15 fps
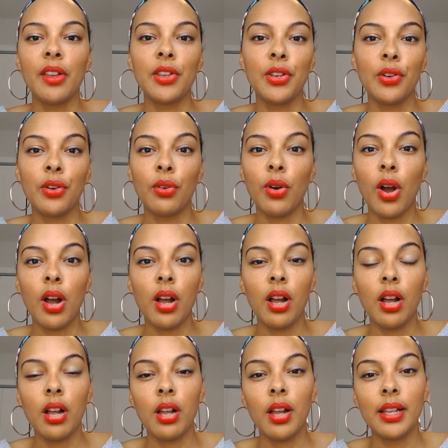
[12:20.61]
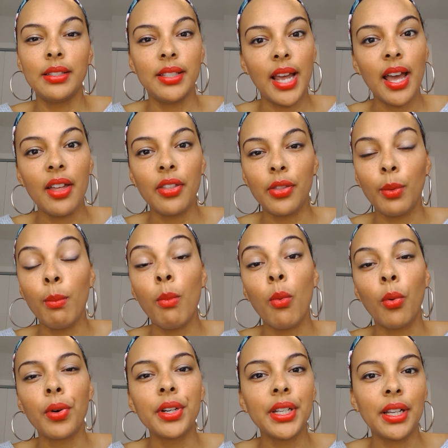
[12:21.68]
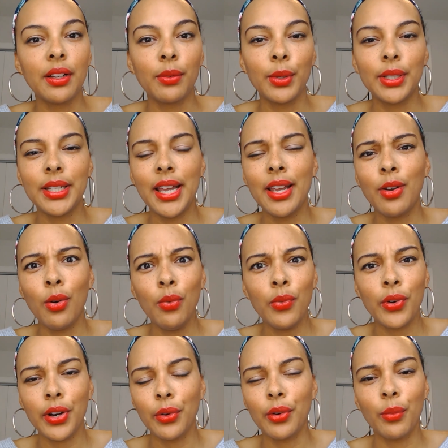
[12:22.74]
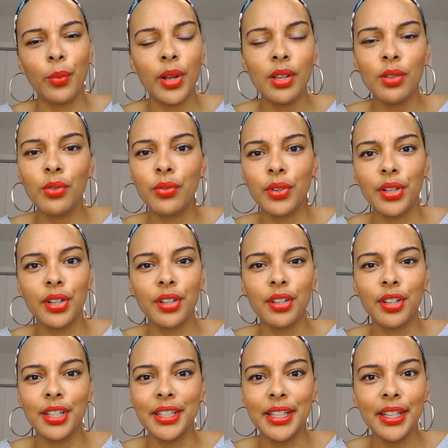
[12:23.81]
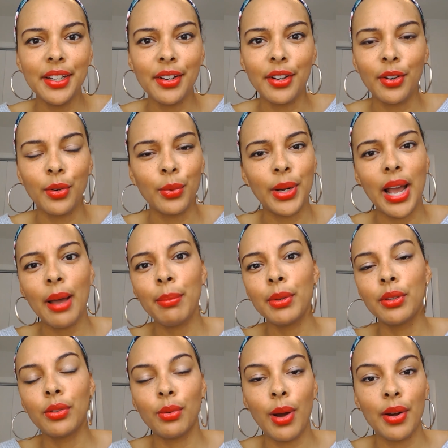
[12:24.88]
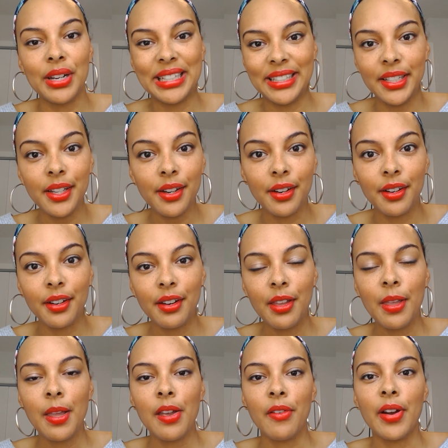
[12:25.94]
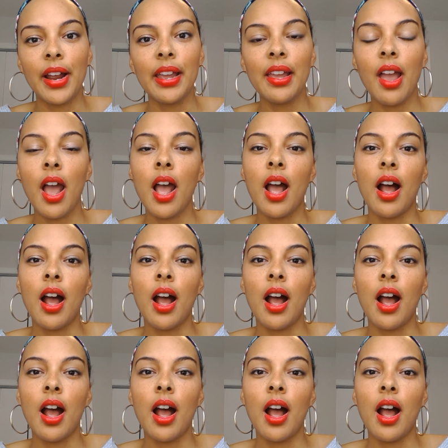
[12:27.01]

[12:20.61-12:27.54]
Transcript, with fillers: you know, a, a death, a mourning would take over well over a year, would happen throughout a year right?